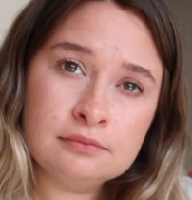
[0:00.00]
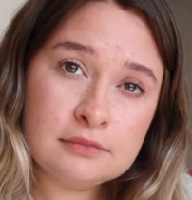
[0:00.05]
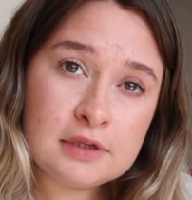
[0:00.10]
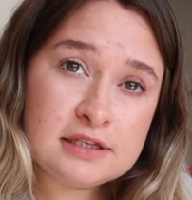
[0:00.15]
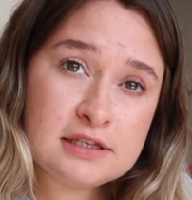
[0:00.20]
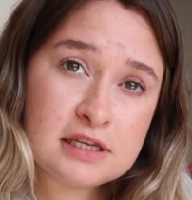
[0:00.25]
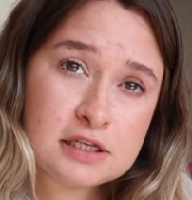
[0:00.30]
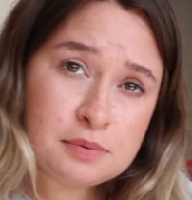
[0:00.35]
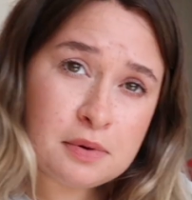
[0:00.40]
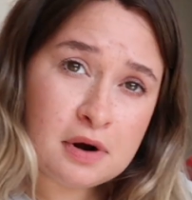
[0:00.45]

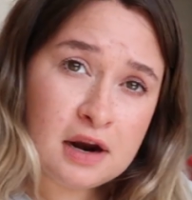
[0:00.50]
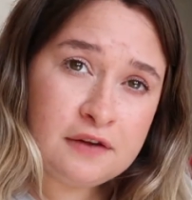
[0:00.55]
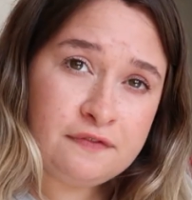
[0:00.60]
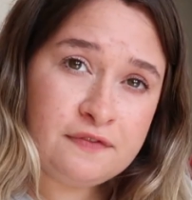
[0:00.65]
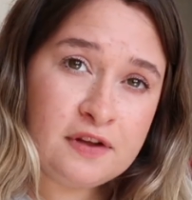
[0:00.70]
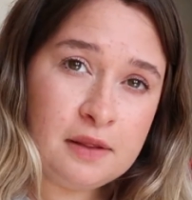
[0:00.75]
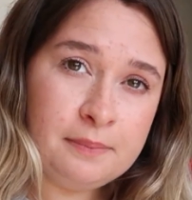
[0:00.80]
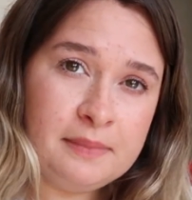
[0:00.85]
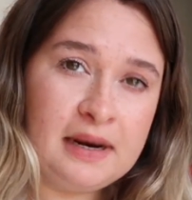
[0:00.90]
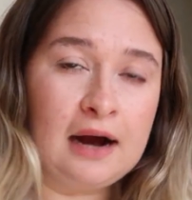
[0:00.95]
Is this where I
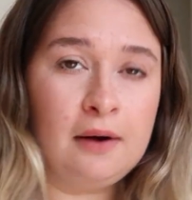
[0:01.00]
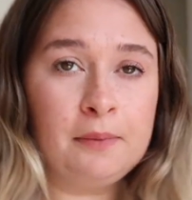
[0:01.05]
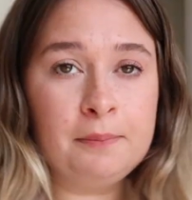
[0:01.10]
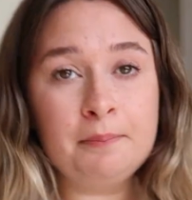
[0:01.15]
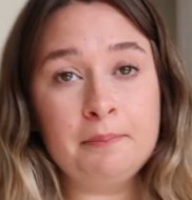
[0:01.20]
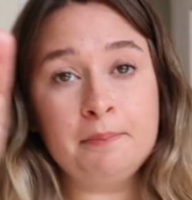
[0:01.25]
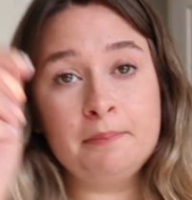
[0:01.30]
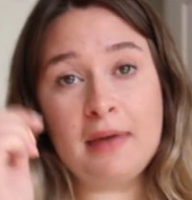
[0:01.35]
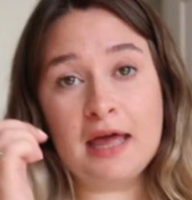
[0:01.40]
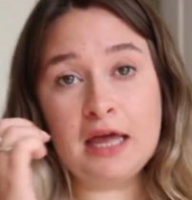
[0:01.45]
film now?
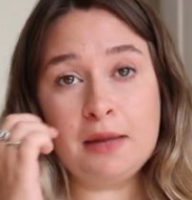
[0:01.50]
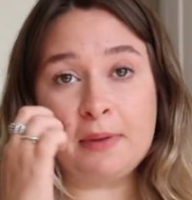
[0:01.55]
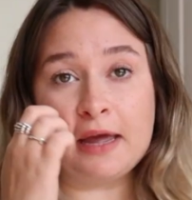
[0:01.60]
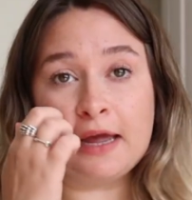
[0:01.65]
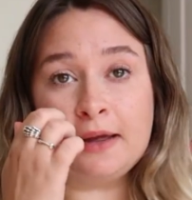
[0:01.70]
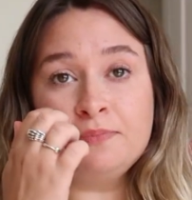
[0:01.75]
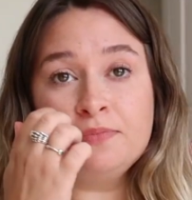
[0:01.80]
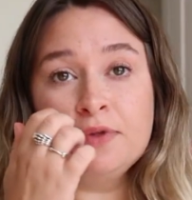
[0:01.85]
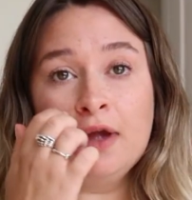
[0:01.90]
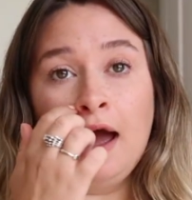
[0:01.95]

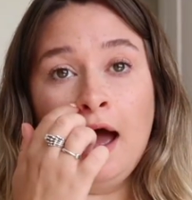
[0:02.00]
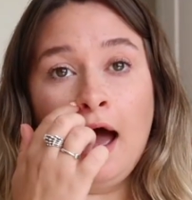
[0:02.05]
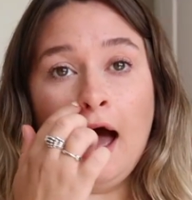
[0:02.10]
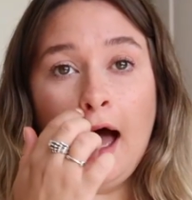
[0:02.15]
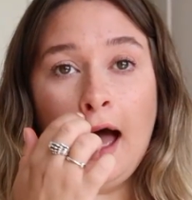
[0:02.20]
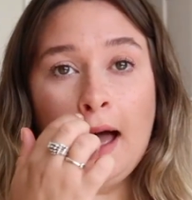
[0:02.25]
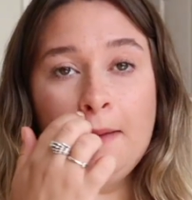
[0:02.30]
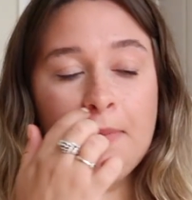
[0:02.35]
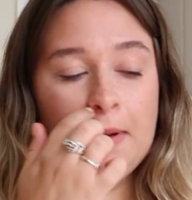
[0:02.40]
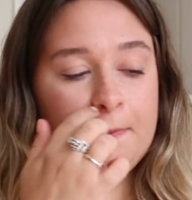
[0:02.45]
Maybe.
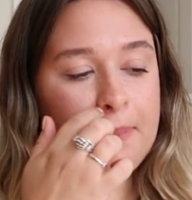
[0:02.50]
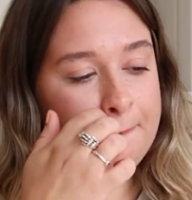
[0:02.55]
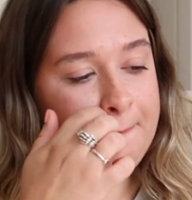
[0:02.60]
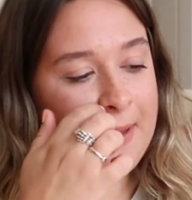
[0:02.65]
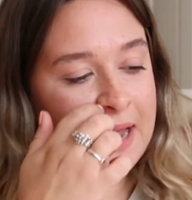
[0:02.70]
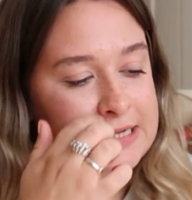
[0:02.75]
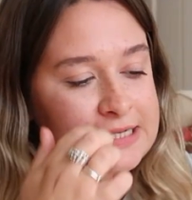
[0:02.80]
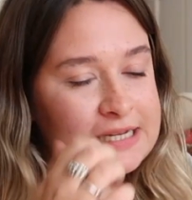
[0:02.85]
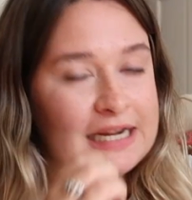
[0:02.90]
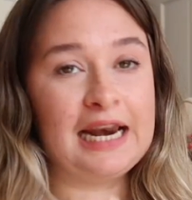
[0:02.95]
But
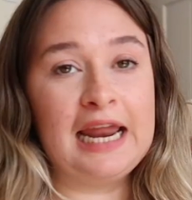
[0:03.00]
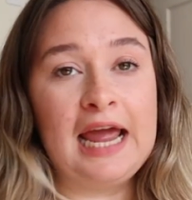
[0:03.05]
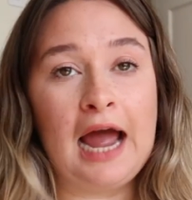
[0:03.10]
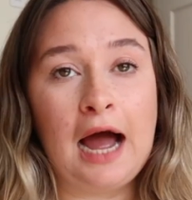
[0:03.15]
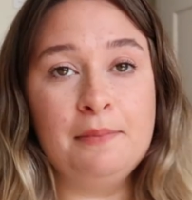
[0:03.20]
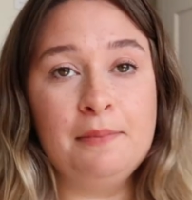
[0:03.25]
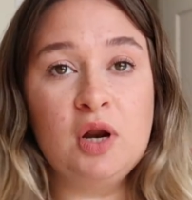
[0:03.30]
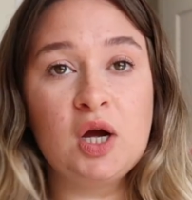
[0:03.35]
basically, I'm